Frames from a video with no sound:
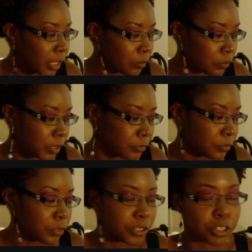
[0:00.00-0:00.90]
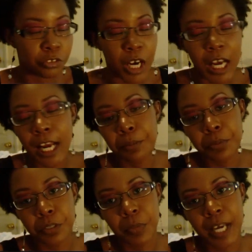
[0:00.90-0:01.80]
But for it to dry, I
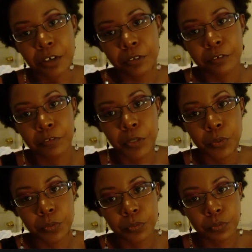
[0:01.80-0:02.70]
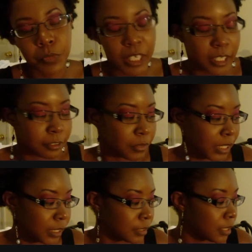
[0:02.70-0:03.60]
put it back on the foam head
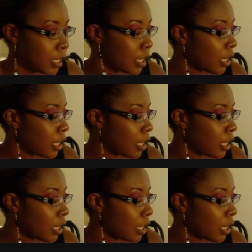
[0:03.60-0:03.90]
thingies.